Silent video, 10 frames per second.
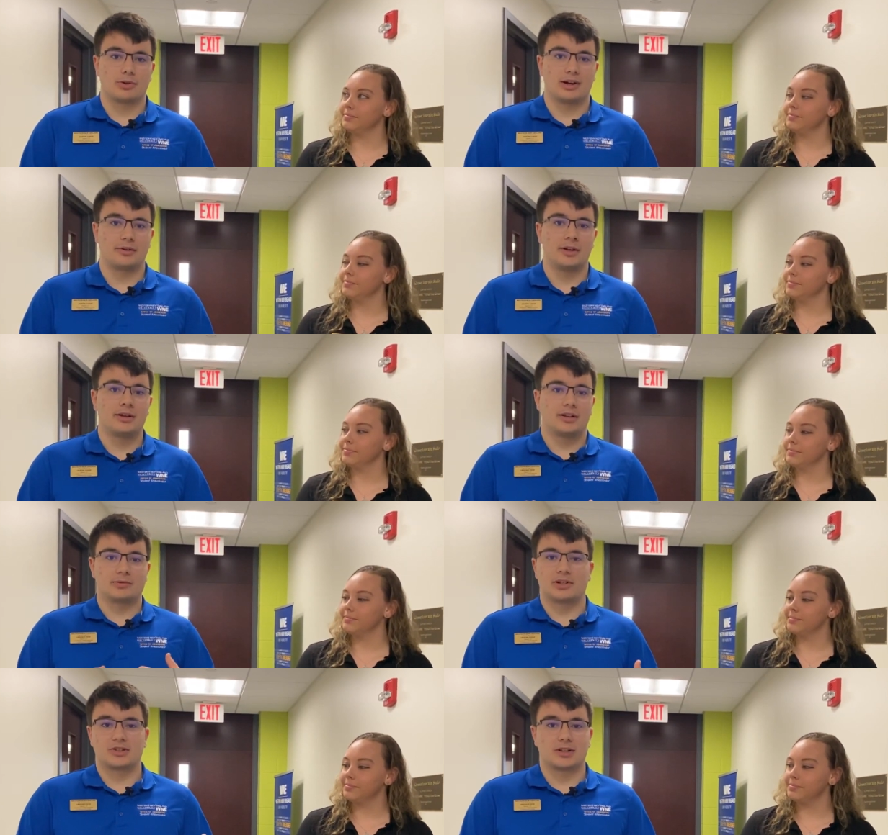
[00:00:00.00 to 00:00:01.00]
Speaker 1: you out,
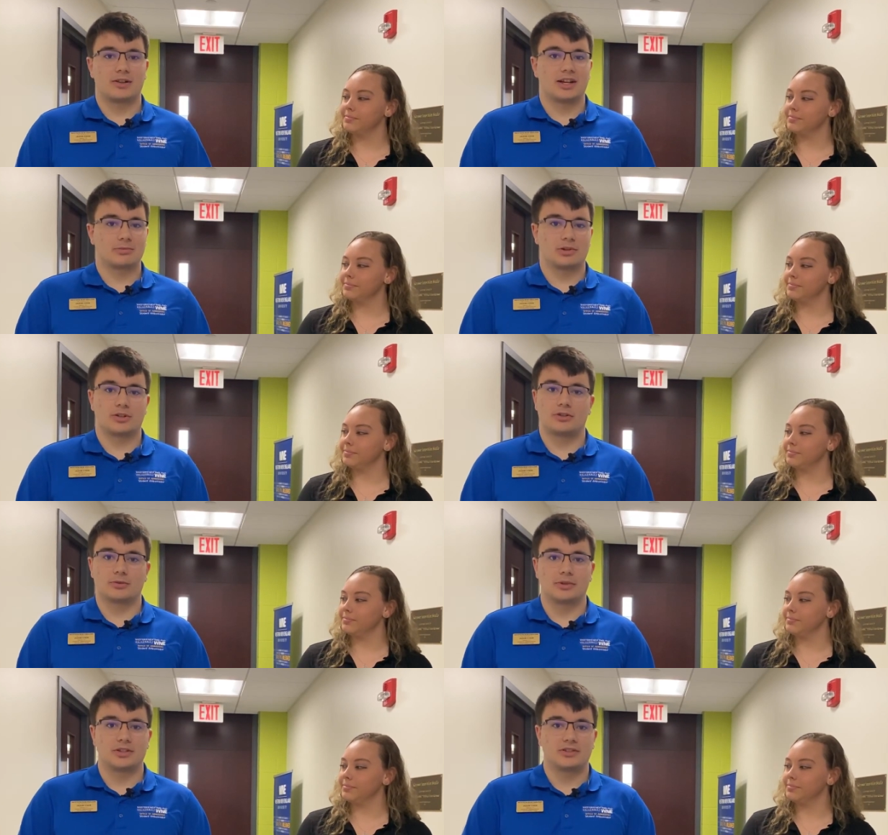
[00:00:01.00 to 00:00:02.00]
especially in class but also
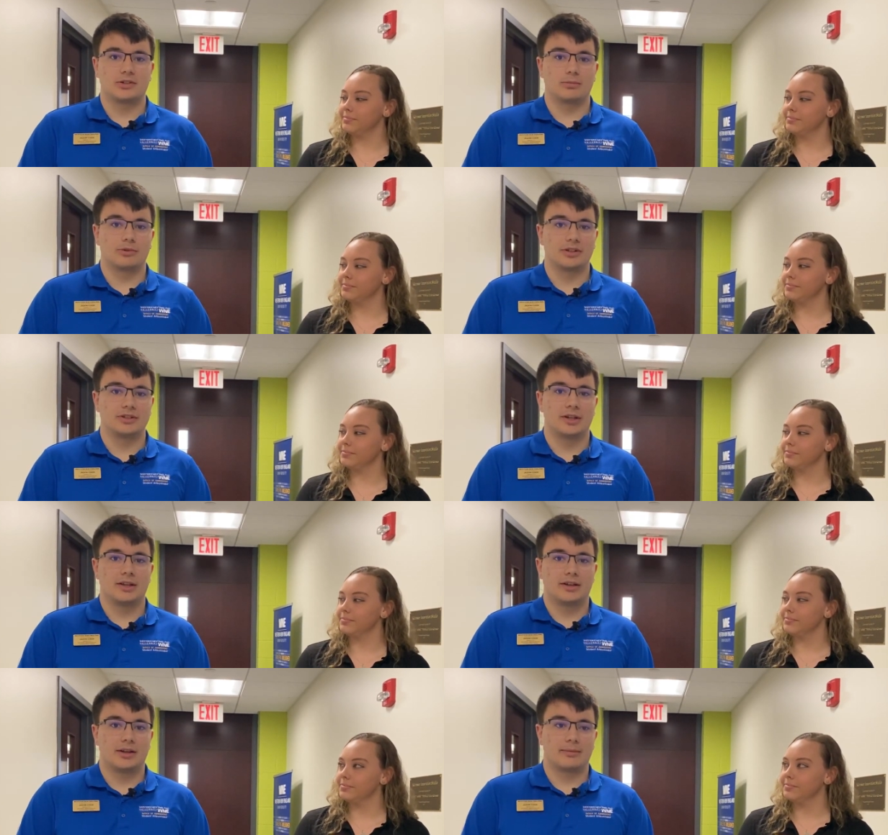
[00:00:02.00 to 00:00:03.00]
with the steel bridge
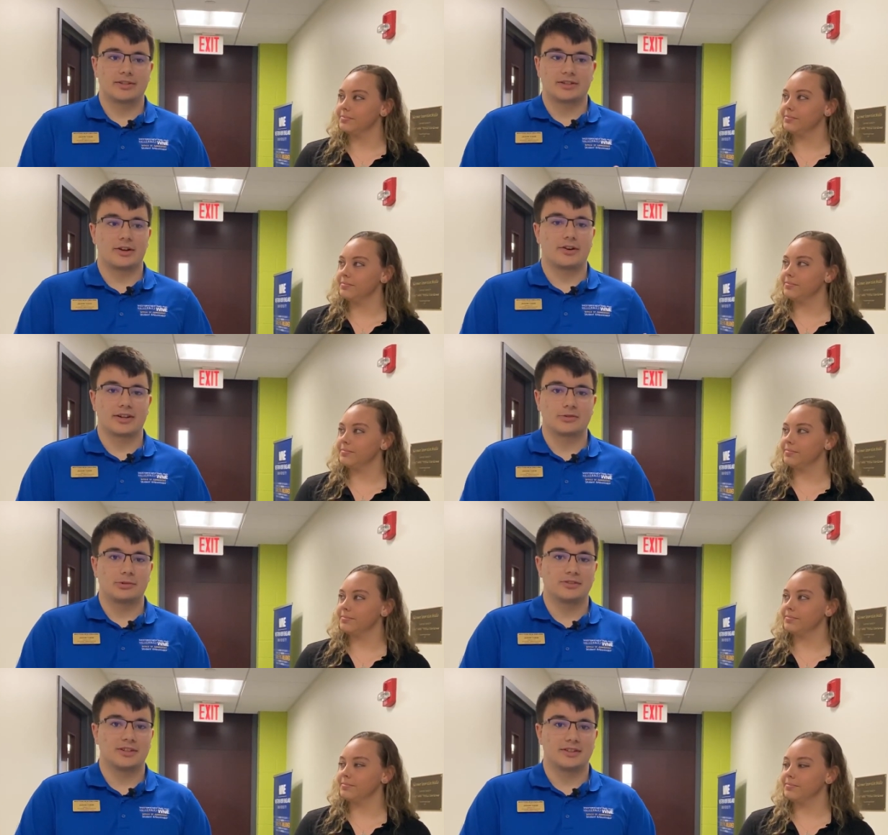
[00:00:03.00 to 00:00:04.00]
because um, they are
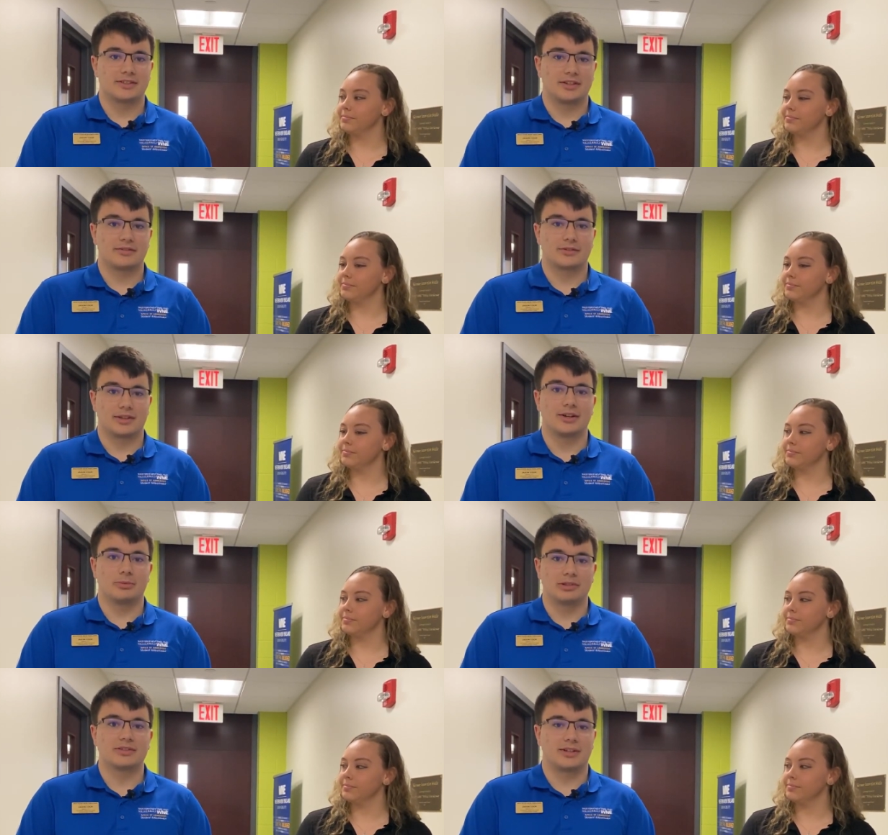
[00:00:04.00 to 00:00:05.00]
experts on this stuff so they
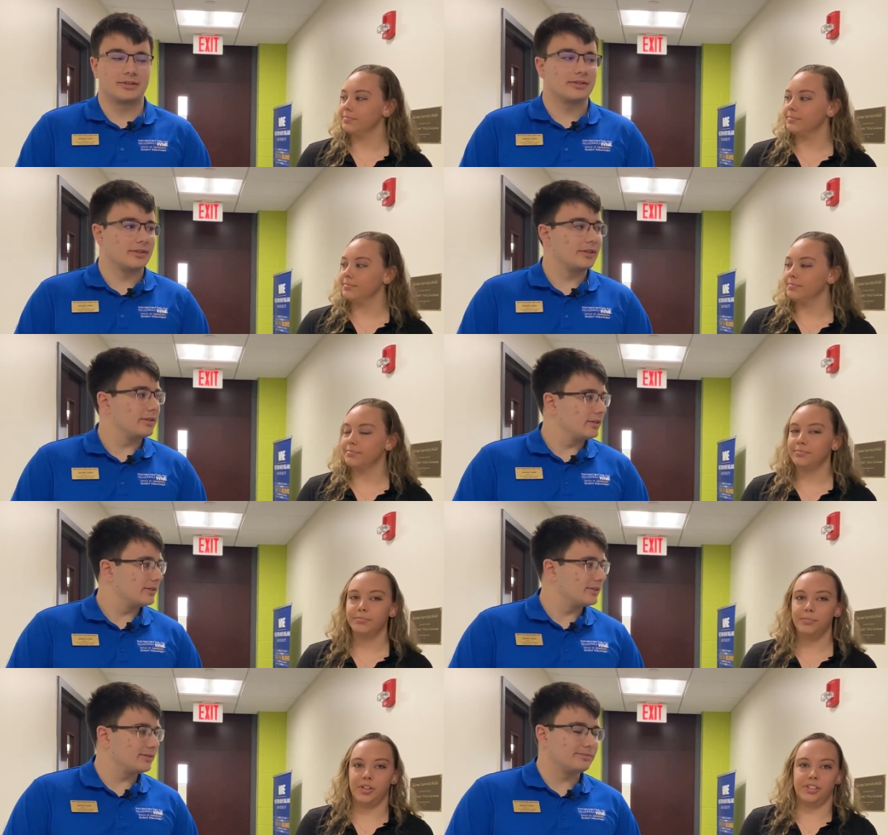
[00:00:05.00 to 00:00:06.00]
help us out.
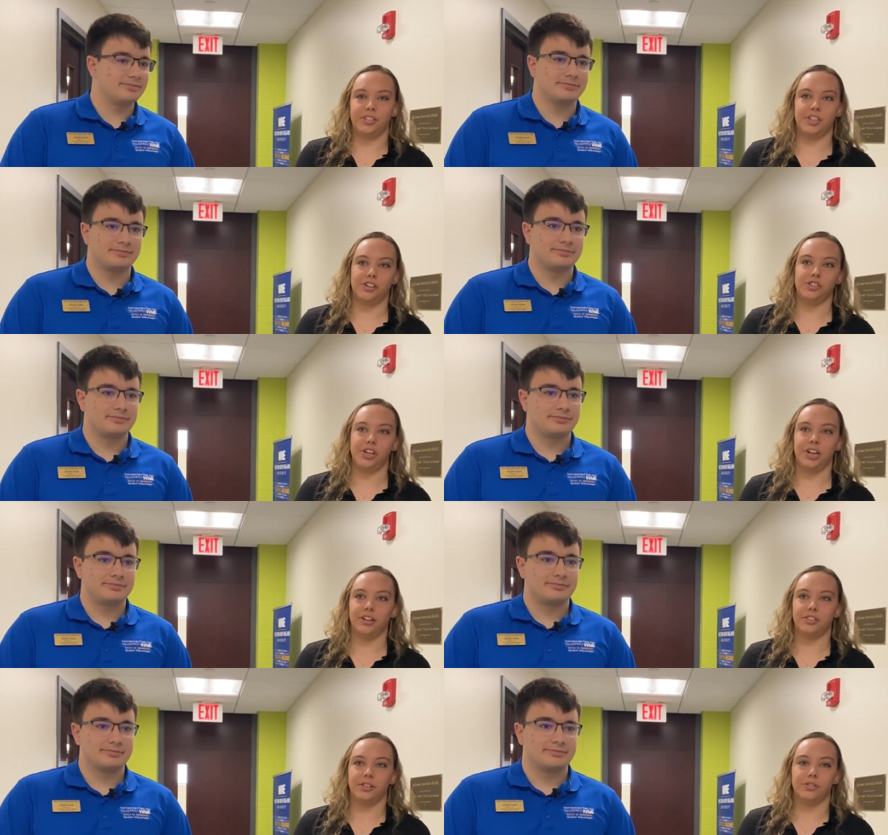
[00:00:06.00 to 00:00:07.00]
Speaker 2: Plus, it's
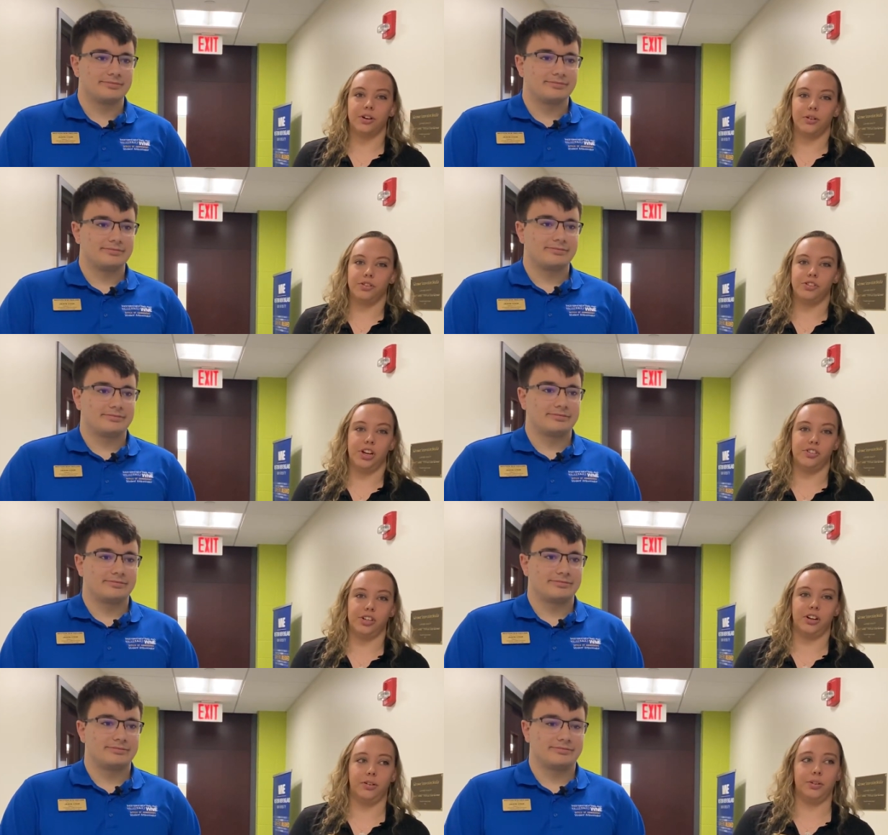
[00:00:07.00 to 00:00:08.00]
engineering, so it's always
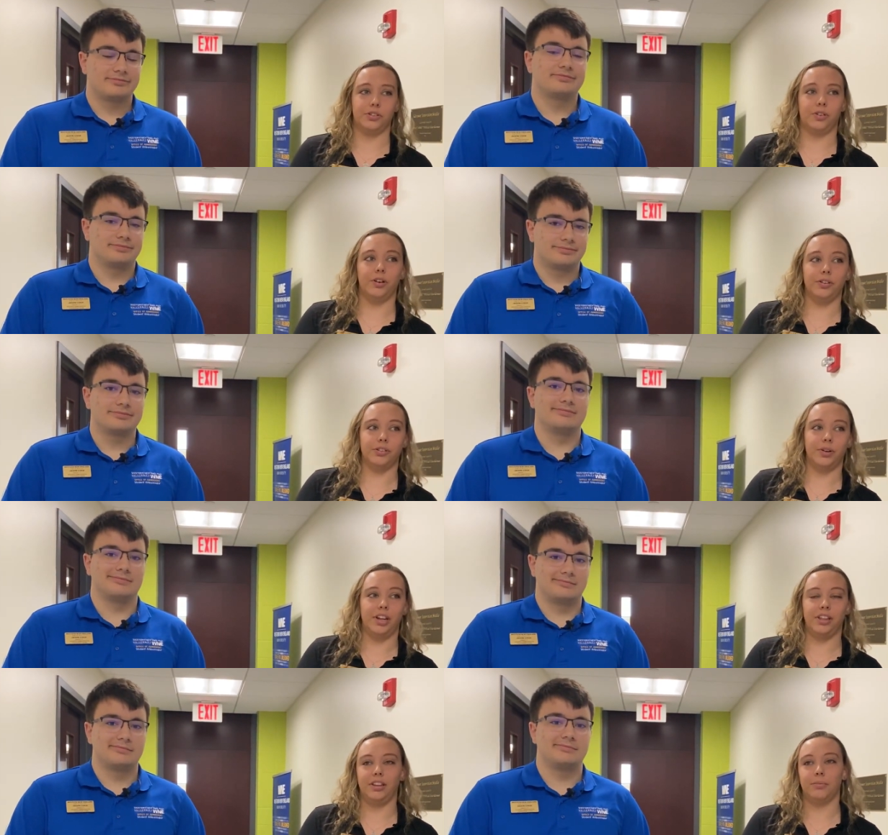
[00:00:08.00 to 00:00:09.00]
changing and always growing. Mm -hmm. So
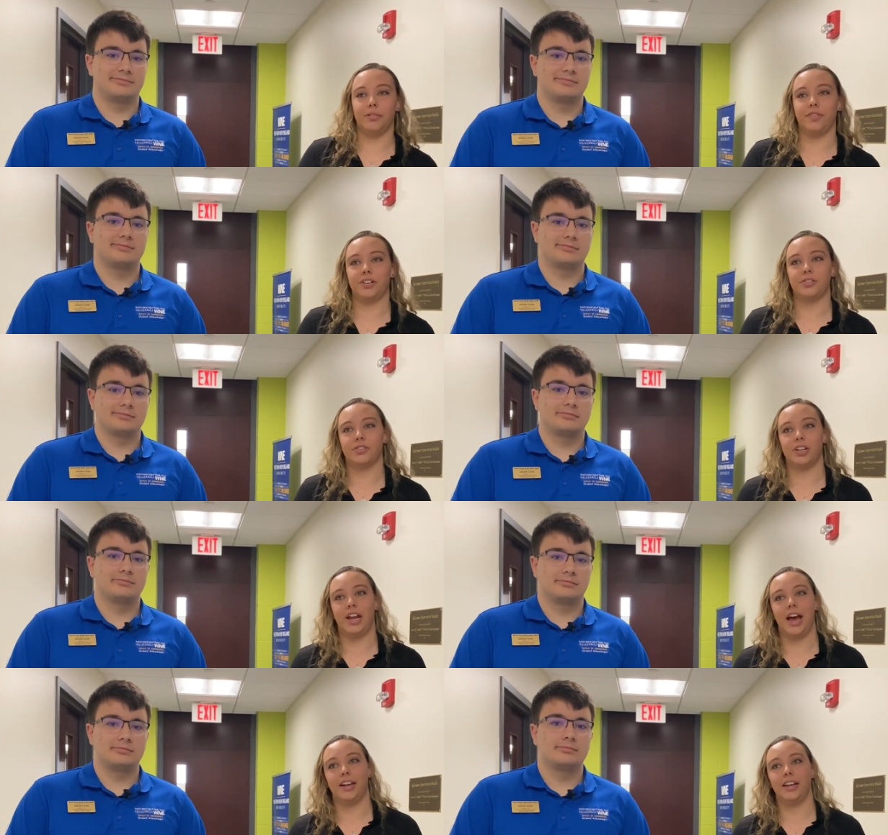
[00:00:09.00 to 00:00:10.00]
anything the professors can
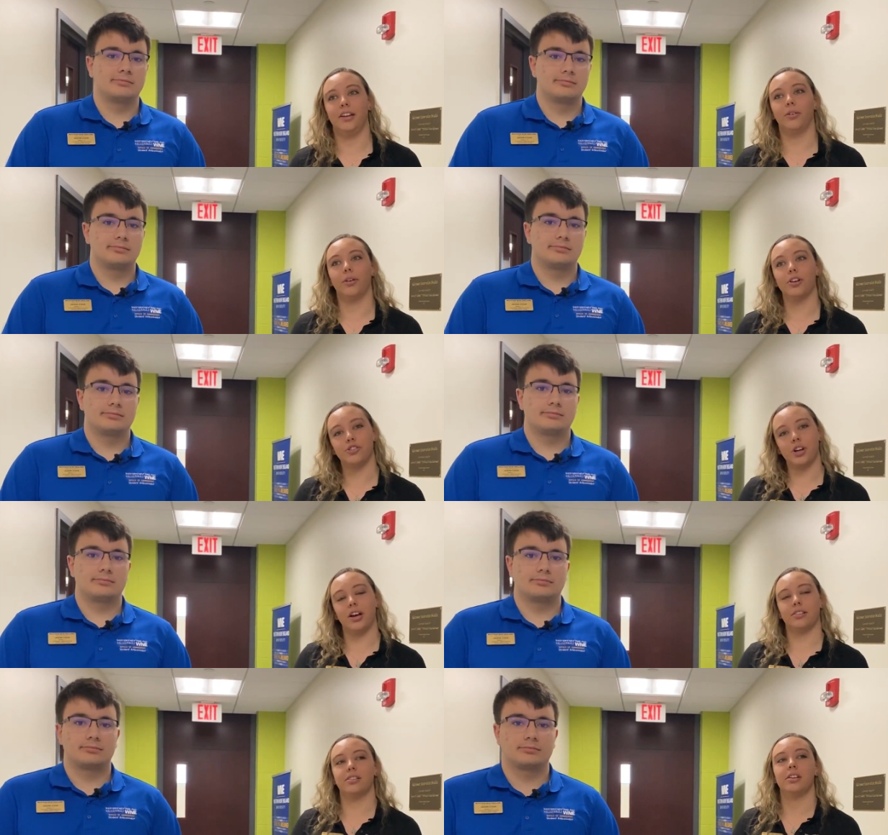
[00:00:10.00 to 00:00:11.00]
add in or
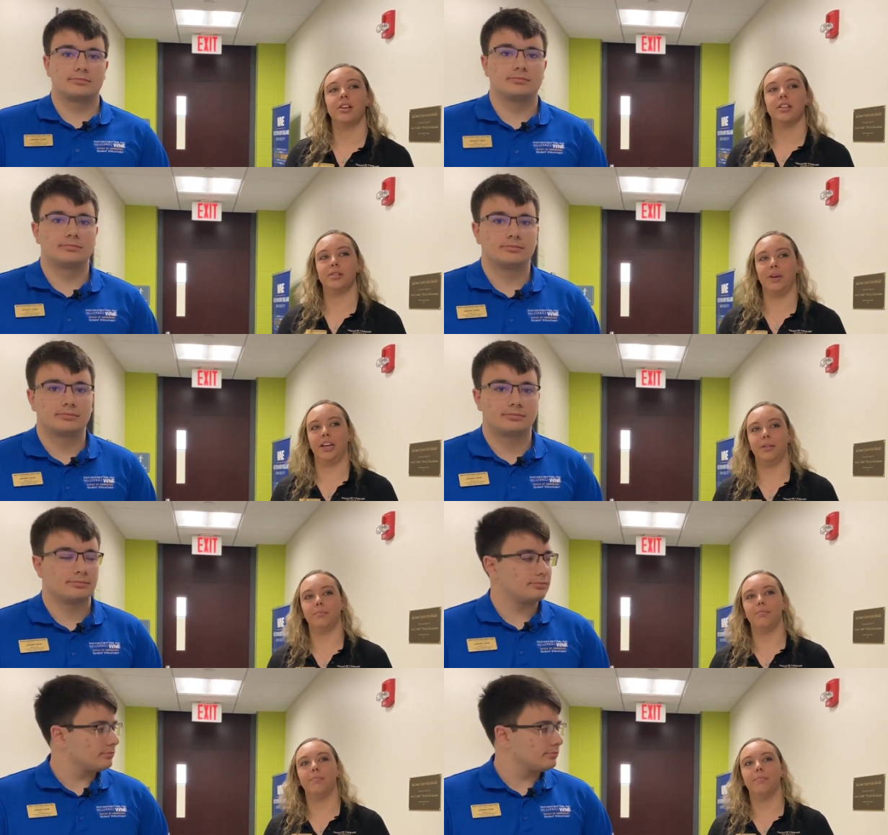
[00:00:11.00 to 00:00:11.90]
adjust to make it